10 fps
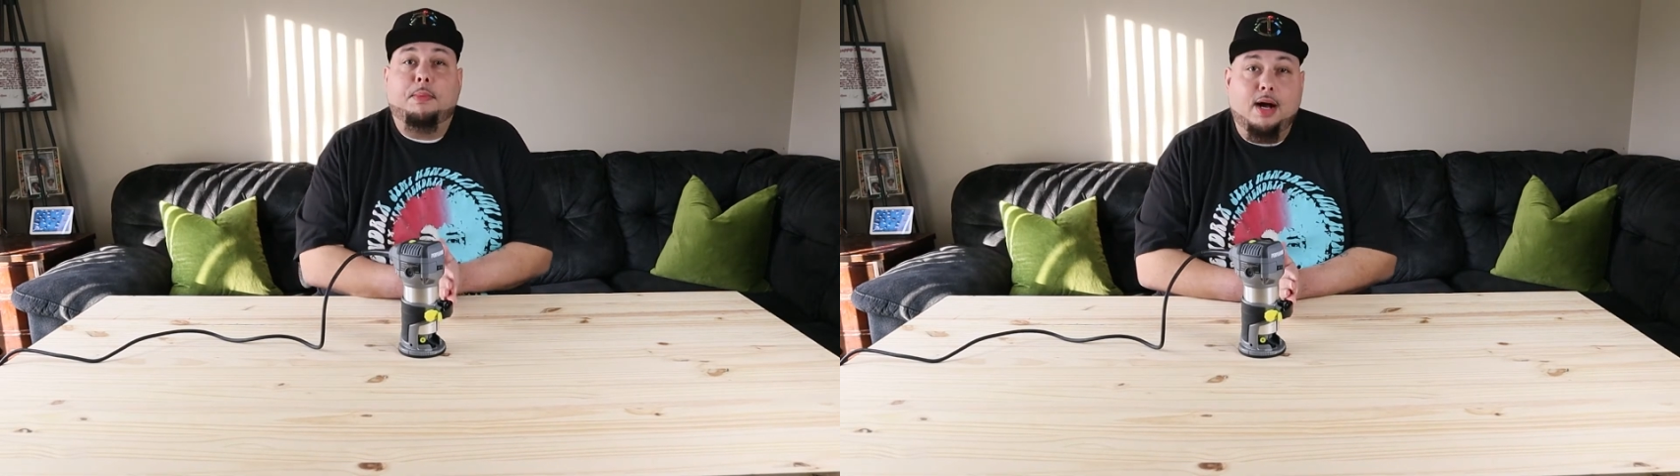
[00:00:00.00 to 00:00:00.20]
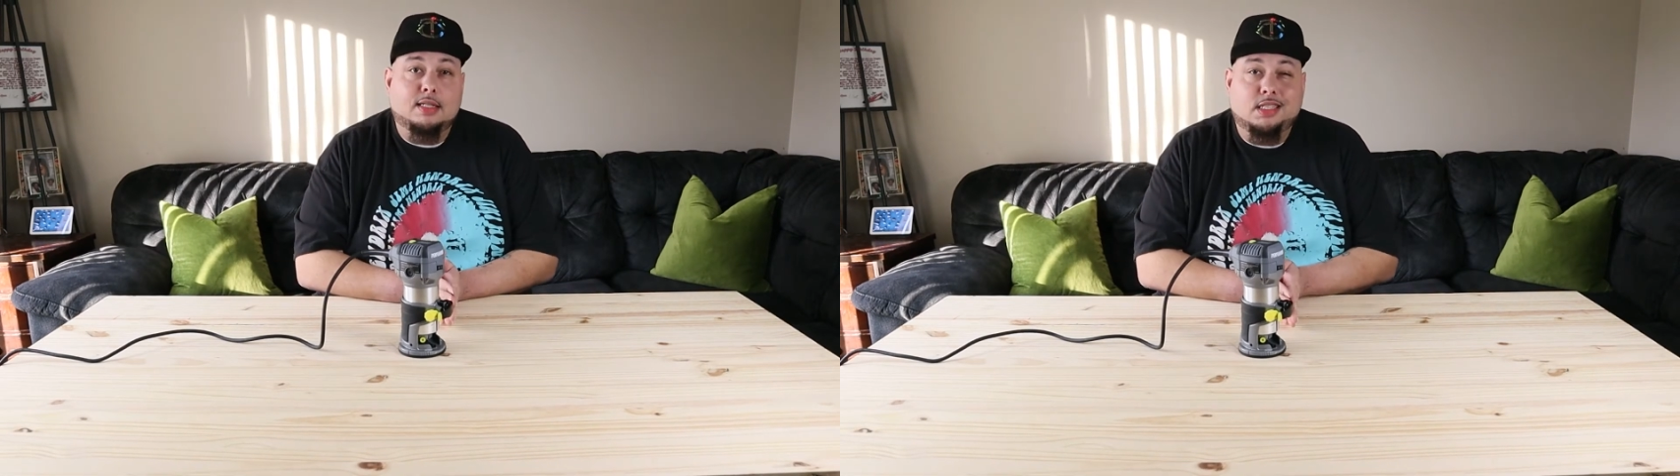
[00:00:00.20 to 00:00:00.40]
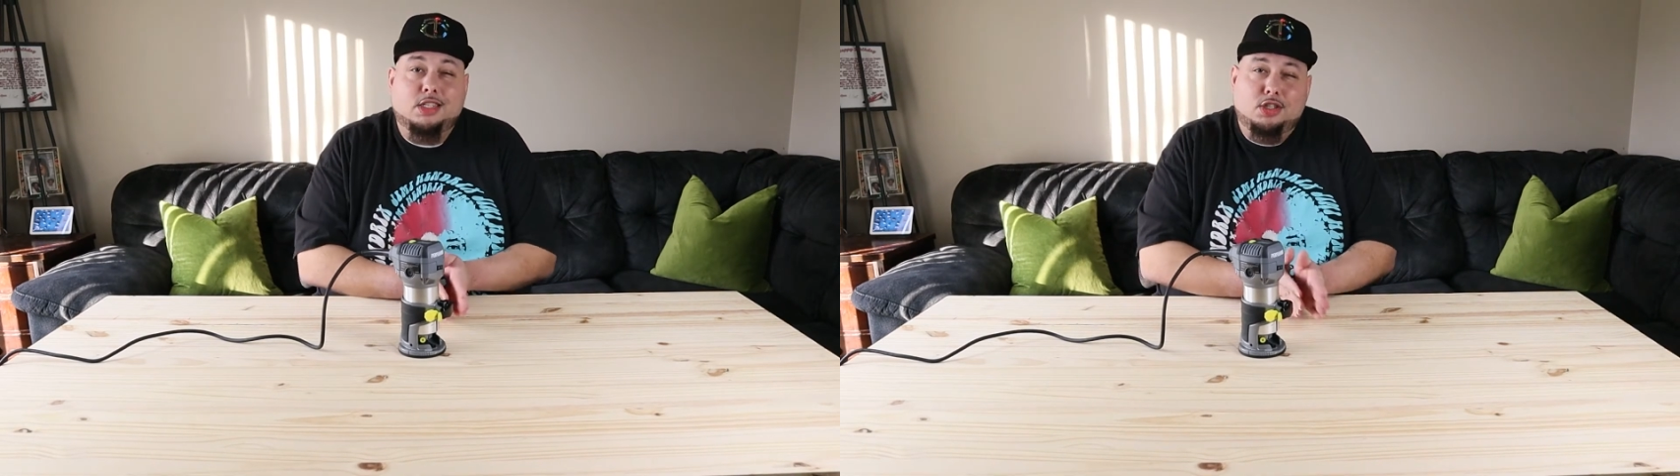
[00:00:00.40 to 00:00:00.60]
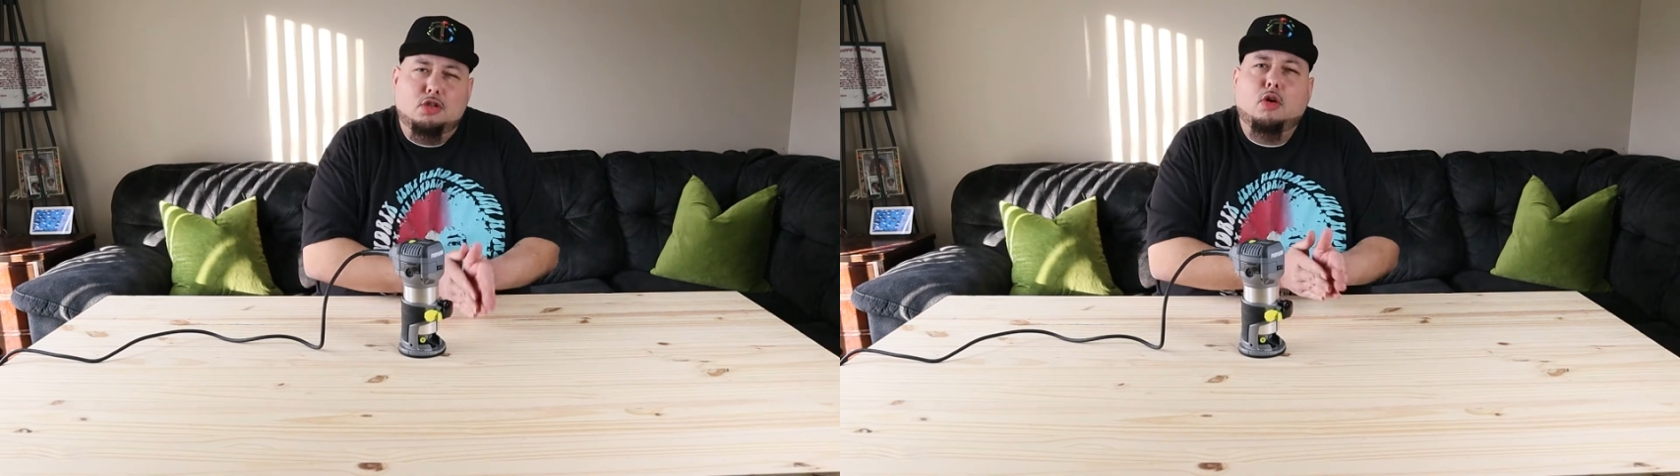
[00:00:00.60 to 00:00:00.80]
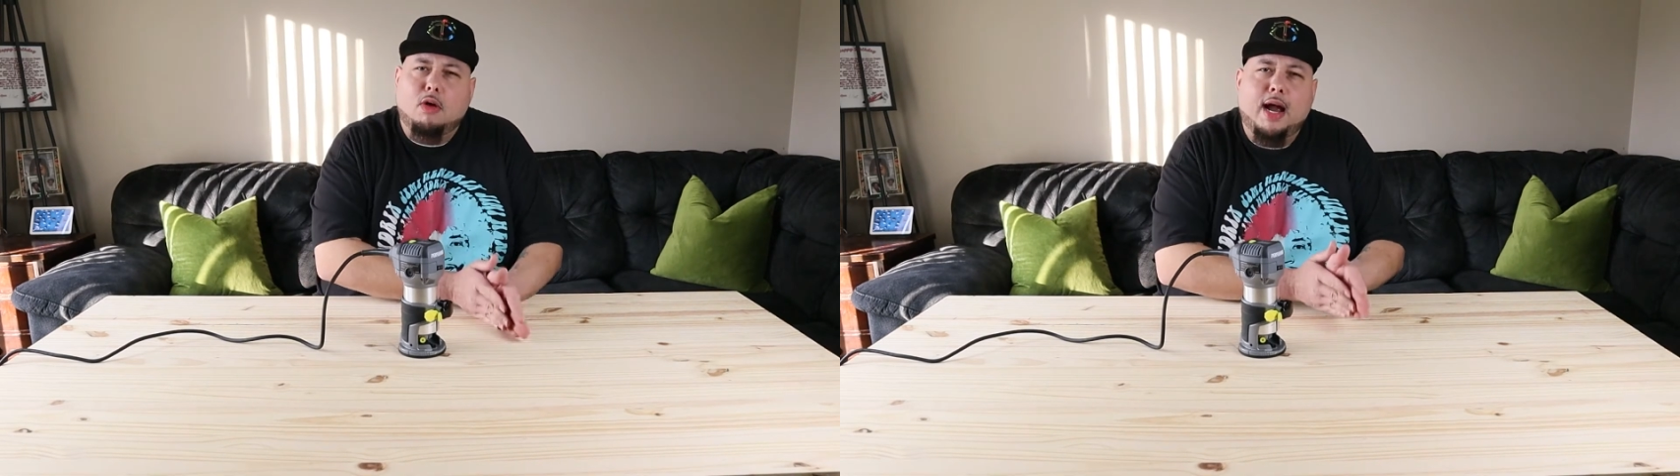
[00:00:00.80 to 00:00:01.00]
project you're
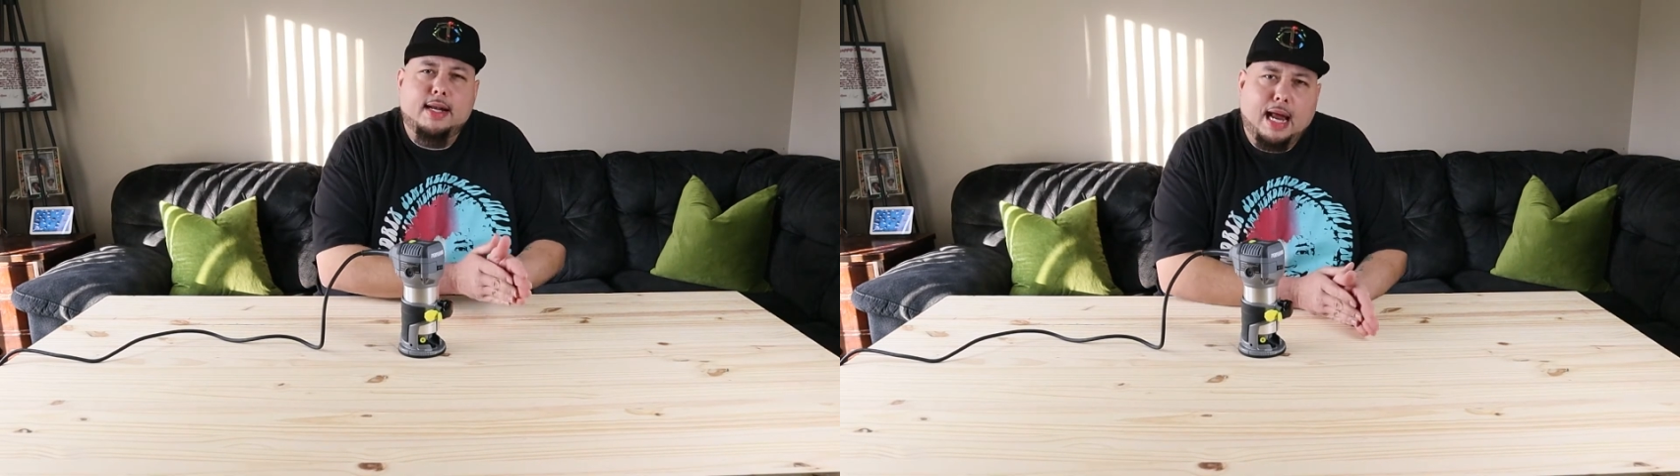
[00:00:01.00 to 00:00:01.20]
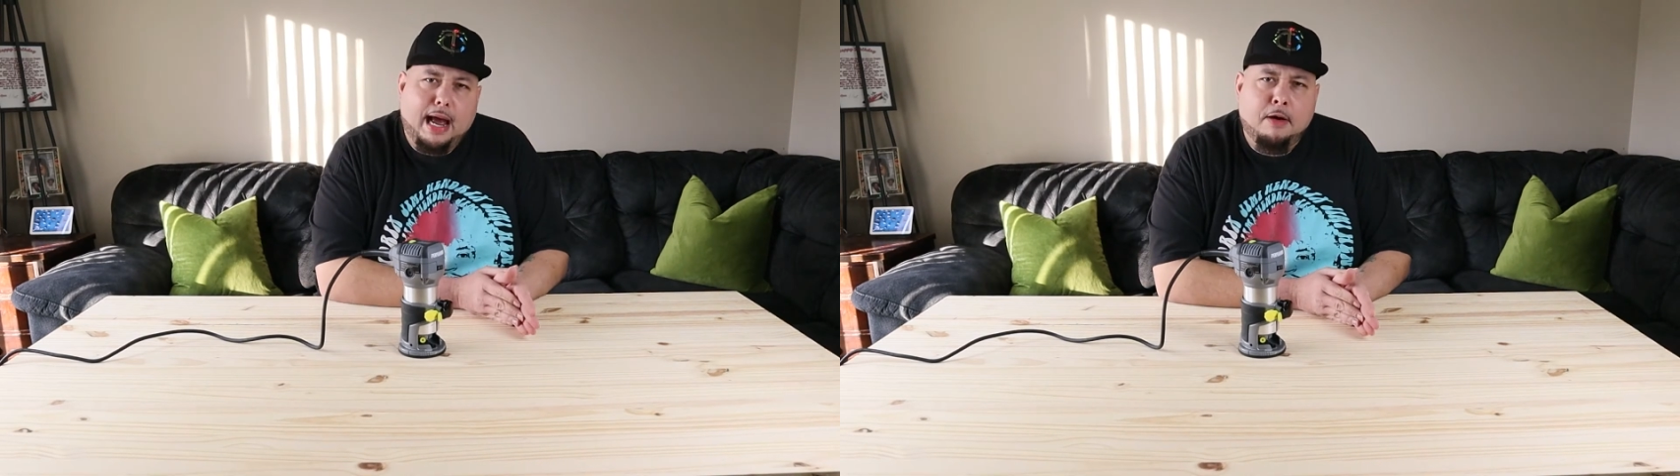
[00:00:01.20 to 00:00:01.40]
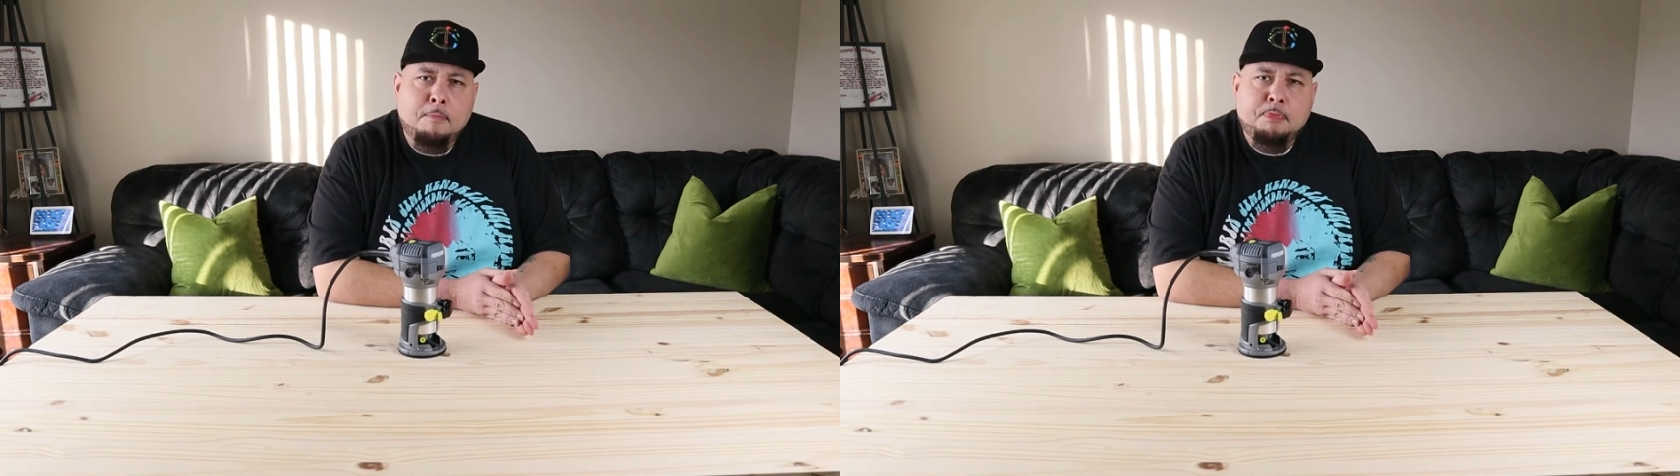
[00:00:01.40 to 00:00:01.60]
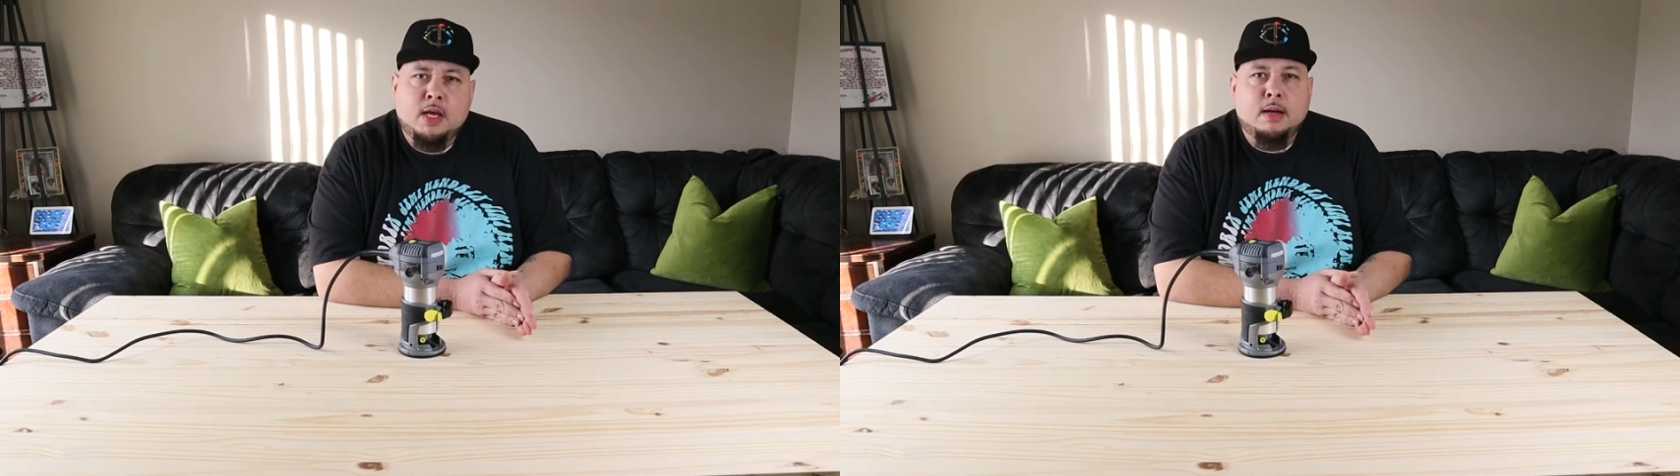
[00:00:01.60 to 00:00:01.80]
doing right now.